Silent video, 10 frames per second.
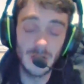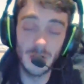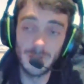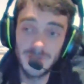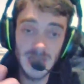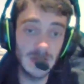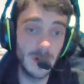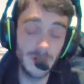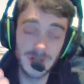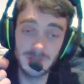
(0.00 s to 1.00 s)
of team
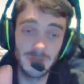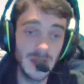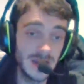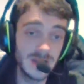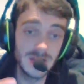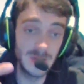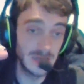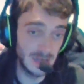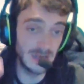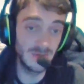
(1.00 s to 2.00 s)
owners and players
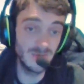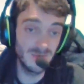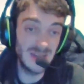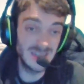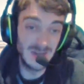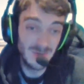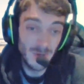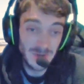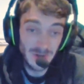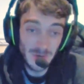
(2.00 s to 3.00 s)
doing basically
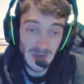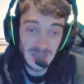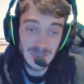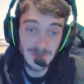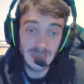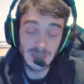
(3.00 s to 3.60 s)
involved in criminal activity.